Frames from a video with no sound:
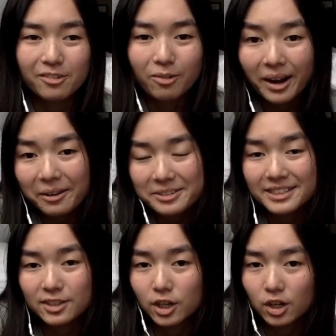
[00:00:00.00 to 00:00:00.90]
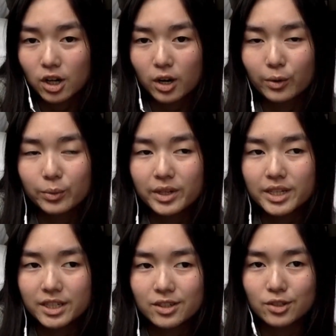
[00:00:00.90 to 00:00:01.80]
When I was in Hong Kong, we
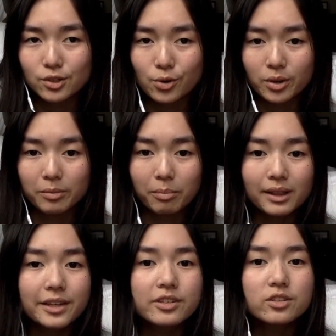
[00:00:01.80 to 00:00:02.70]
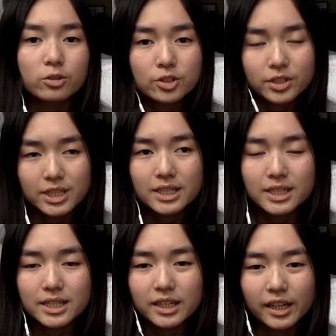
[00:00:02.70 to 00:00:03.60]
didn't do complete social
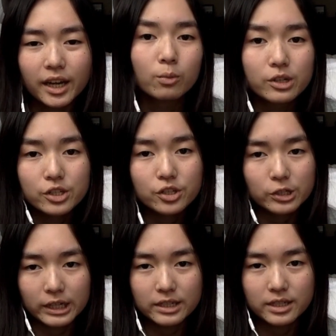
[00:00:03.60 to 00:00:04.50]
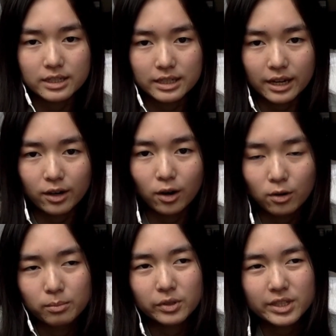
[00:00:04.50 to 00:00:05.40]
distancing. We just tried to stay
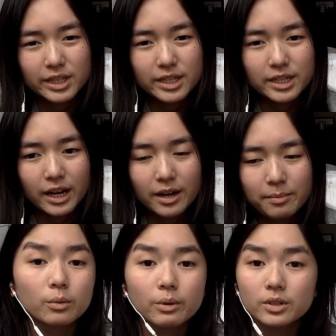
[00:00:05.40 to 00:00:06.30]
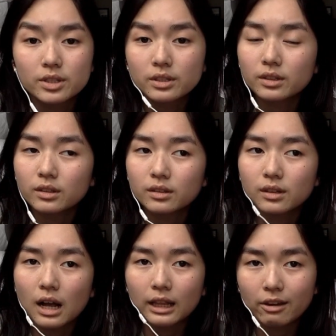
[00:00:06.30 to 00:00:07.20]
home most of the time. We were still
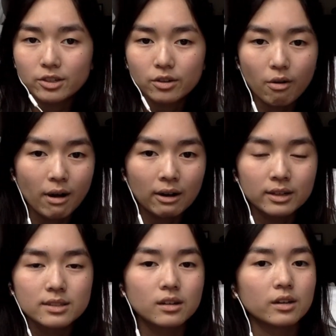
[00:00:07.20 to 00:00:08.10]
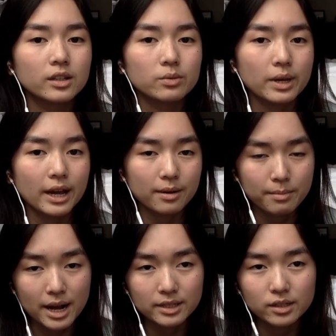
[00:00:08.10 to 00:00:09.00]
allowed to go out as long as we had a
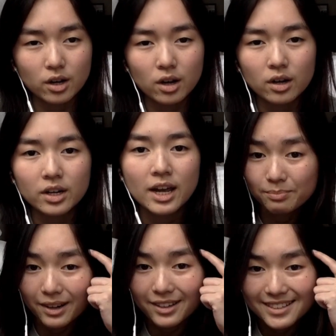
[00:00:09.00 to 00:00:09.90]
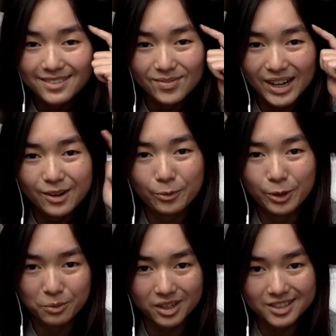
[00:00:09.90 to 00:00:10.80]
mask on. Bear this in mind when
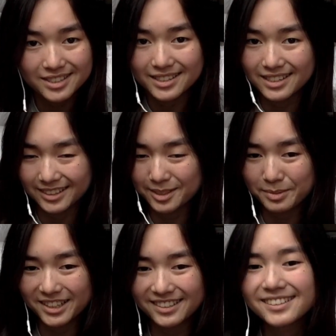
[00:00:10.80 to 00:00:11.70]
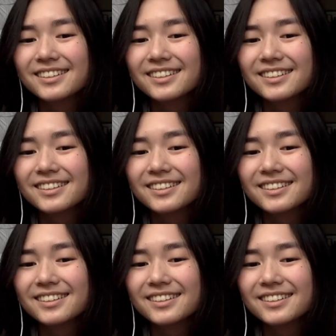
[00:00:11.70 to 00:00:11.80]
you watch this next bit.